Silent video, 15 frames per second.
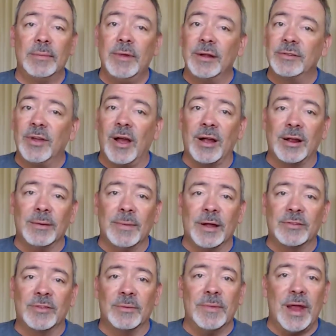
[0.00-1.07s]
I'm not talking
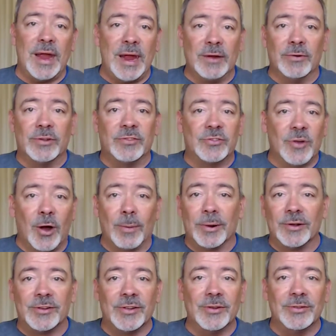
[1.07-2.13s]
about some angry
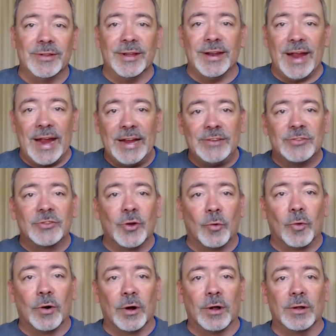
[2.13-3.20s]
sober dude that hates the
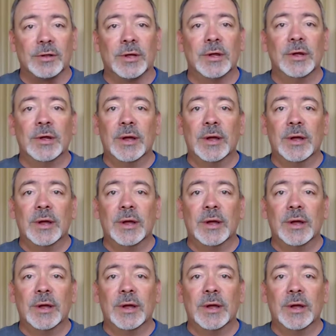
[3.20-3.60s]
world.